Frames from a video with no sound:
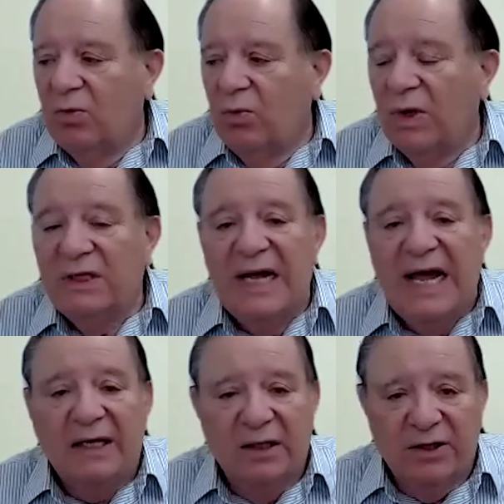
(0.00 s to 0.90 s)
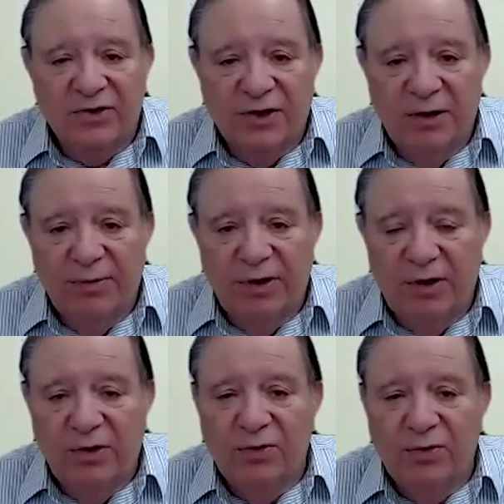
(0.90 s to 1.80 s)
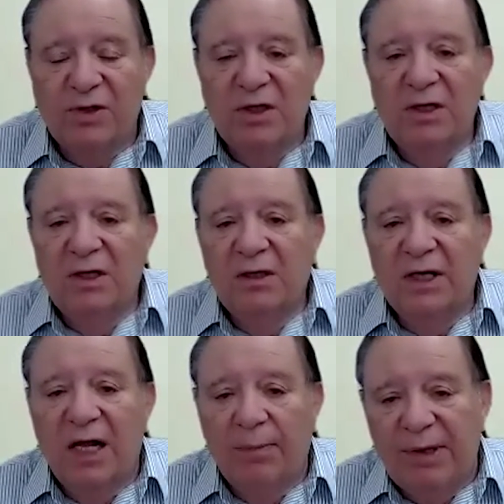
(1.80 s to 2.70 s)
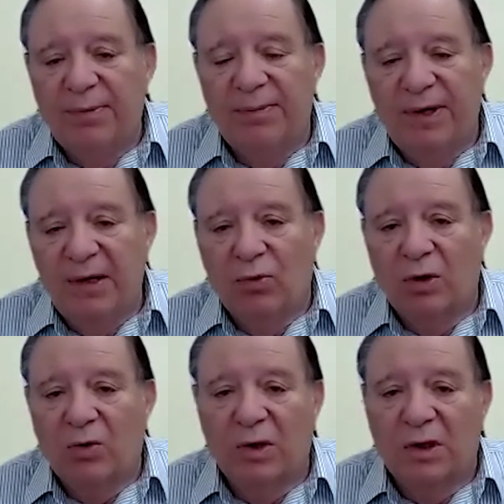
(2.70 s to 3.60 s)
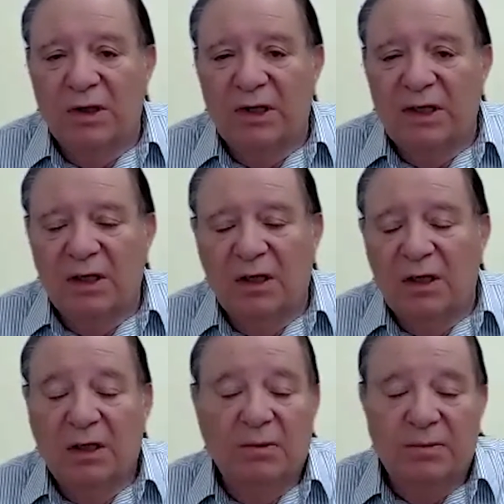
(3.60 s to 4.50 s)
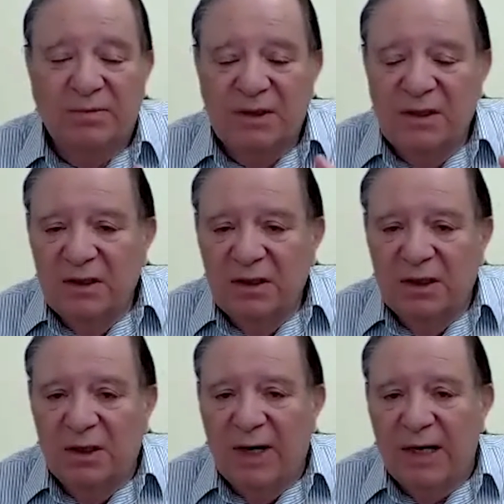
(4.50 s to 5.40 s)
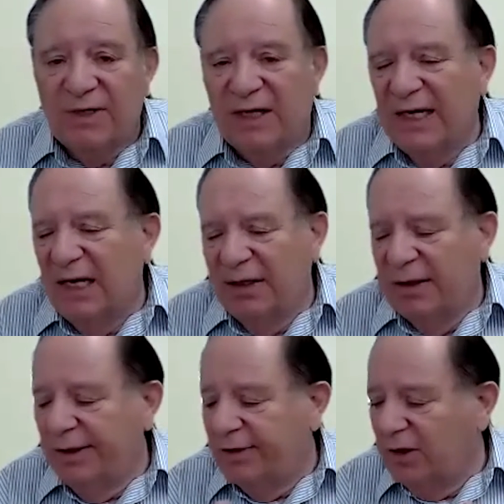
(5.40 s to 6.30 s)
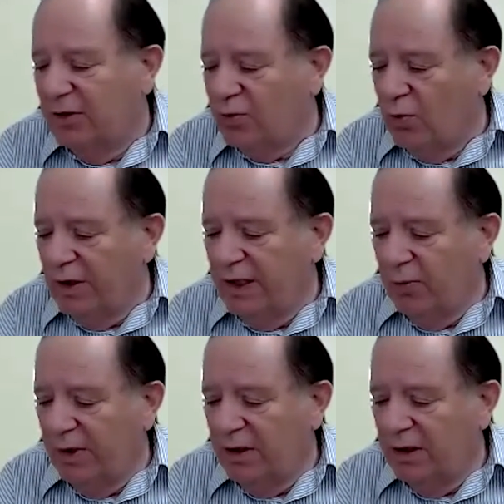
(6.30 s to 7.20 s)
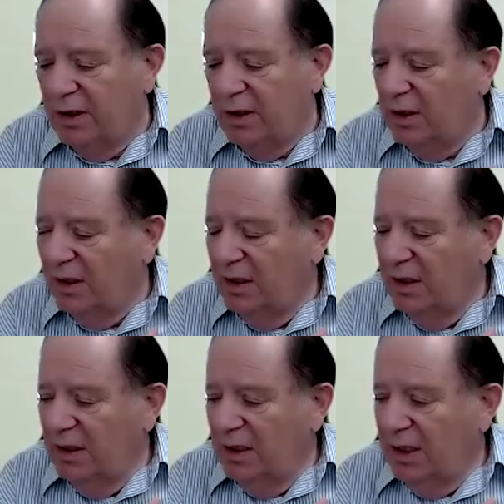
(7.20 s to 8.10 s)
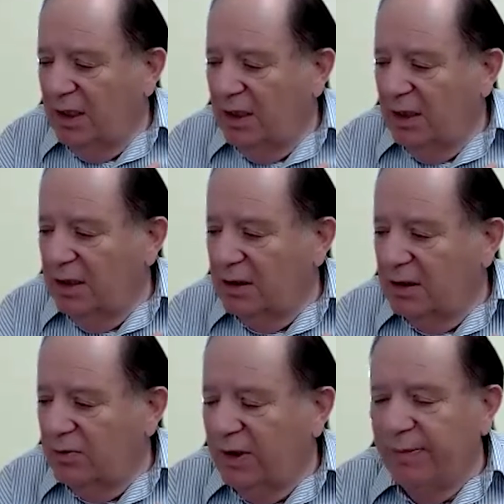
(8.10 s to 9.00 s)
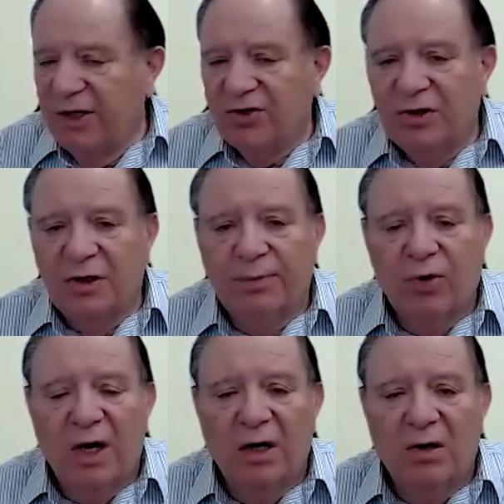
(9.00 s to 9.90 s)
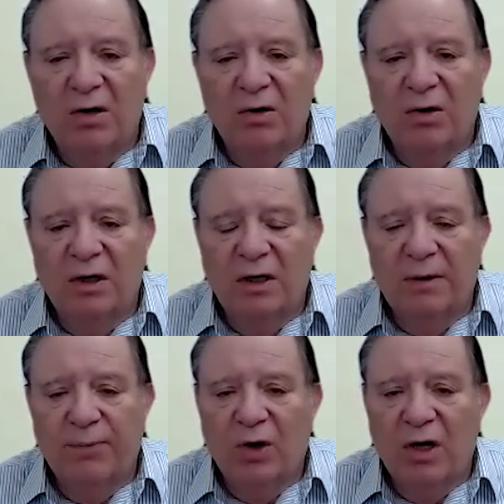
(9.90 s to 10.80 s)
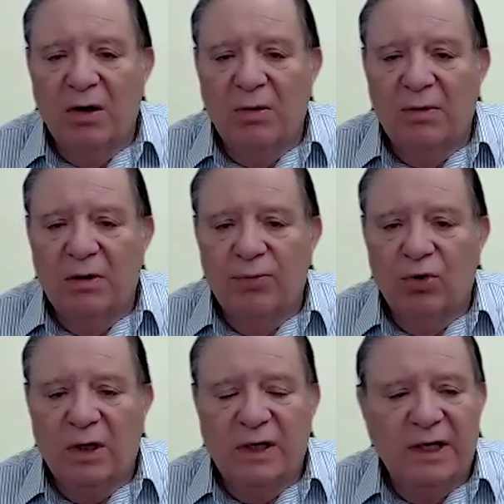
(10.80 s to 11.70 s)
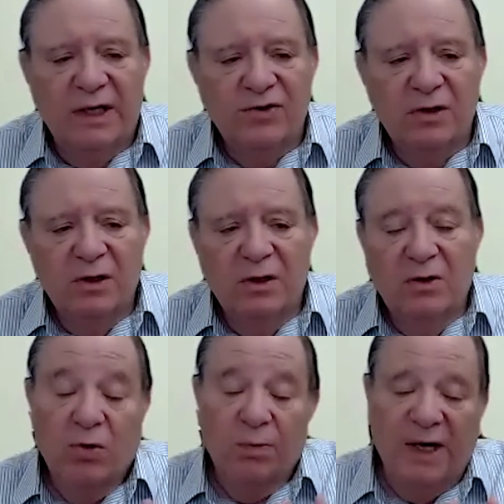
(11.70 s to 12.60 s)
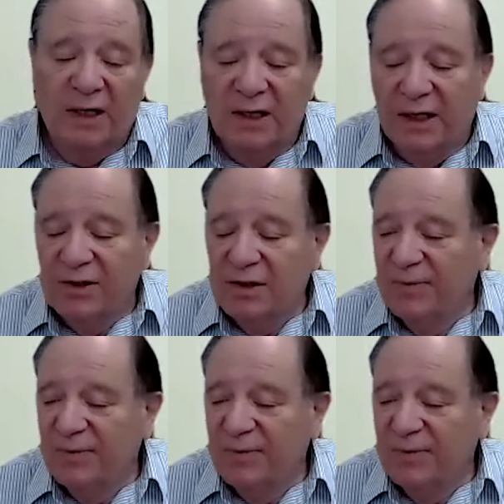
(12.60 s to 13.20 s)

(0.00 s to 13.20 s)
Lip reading: What tactics can be used to help people pay more quickly? Items like that. And there's one that we did We had mentioned it in a prior broadcast or podcast.